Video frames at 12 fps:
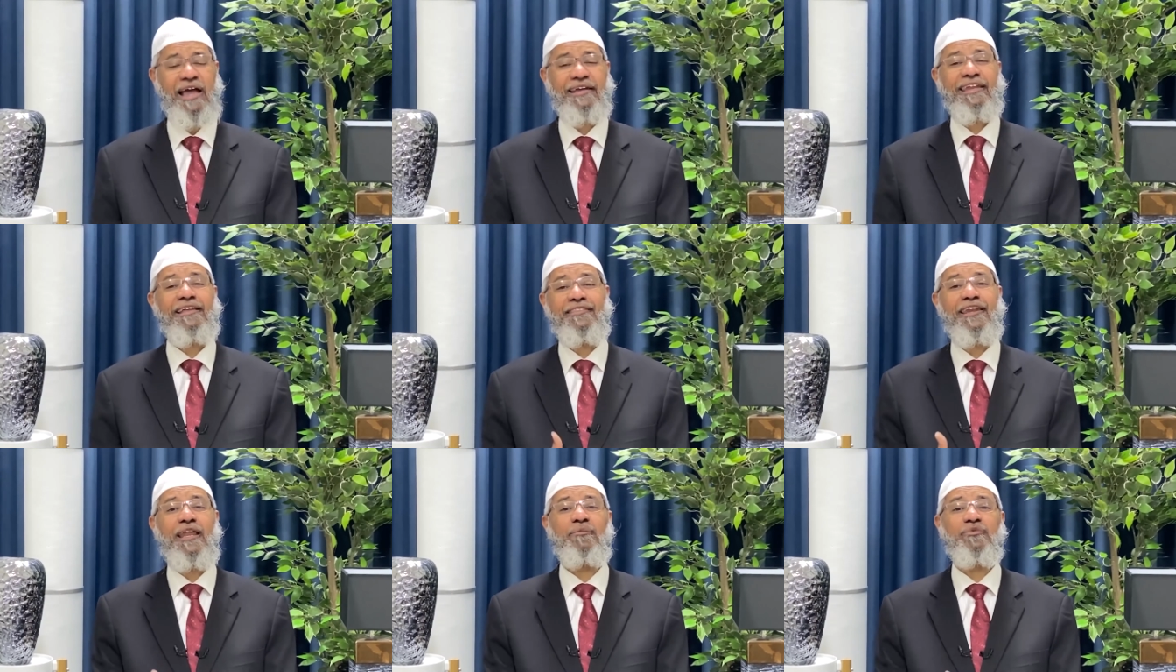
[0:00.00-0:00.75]
I
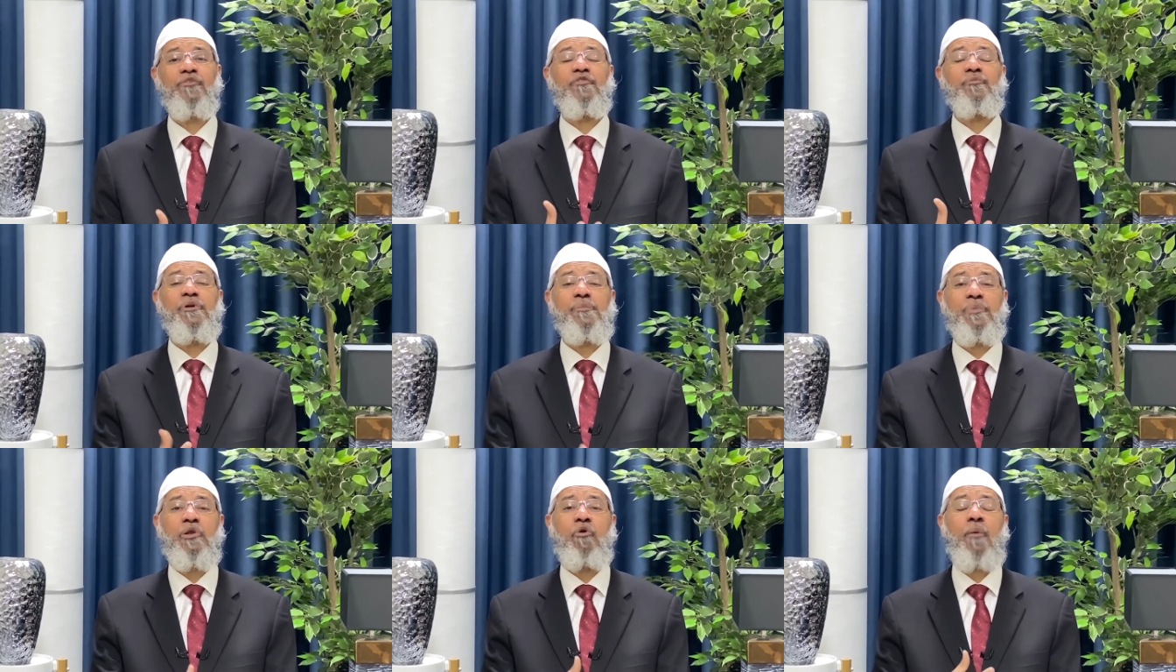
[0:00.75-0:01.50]
take the names of the
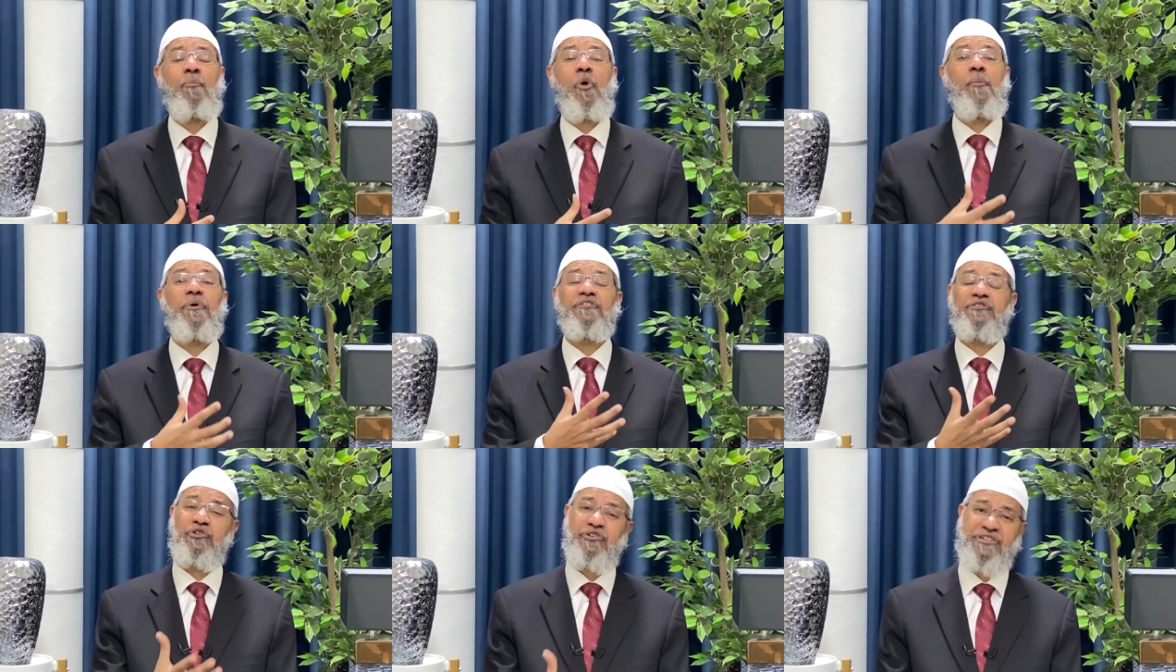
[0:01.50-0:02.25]
people who are more
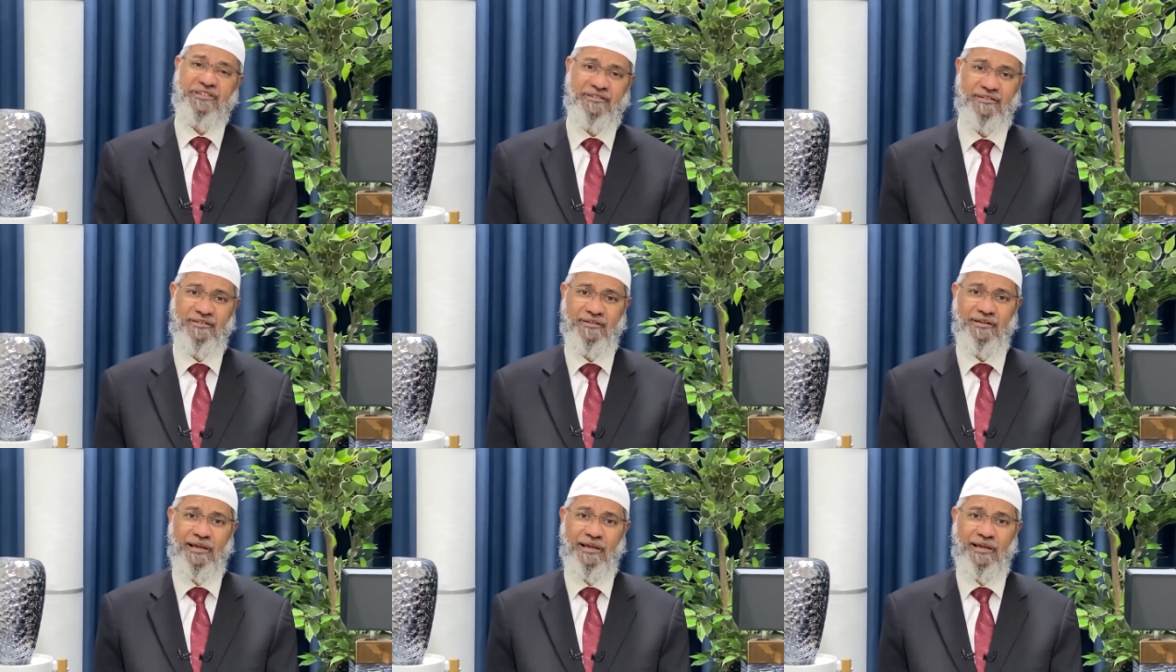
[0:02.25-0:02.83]
persecuted.